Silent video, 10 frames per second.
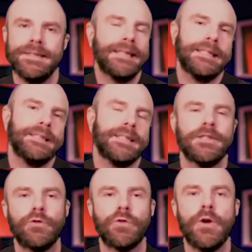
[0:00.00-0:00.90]
Not that it
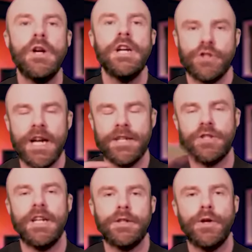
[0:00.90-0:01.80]
doesn't grow
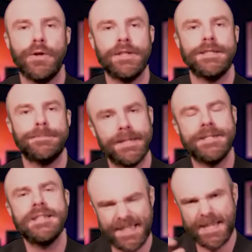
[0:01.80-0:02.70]
giant colas,
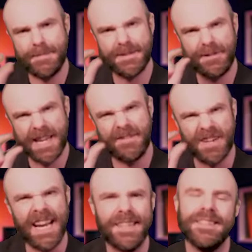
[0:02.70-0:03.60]
but some of the flavor
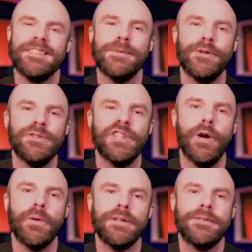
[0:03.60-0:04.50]
hides in some of those
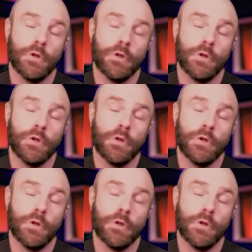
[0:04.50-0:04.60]
lowers.